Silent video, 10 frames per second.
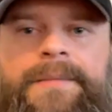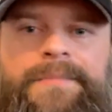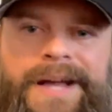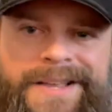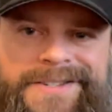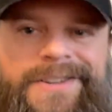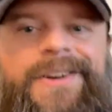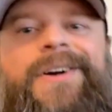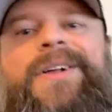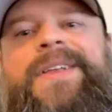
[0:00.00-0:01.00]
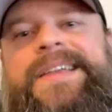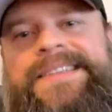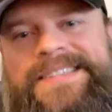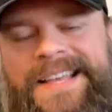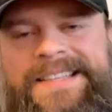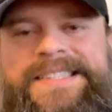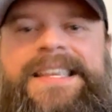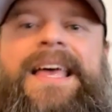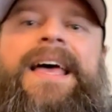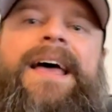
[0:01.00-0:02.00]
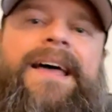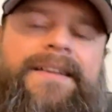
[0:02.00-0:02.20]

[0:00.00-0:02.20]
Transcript: puzzle and sunset.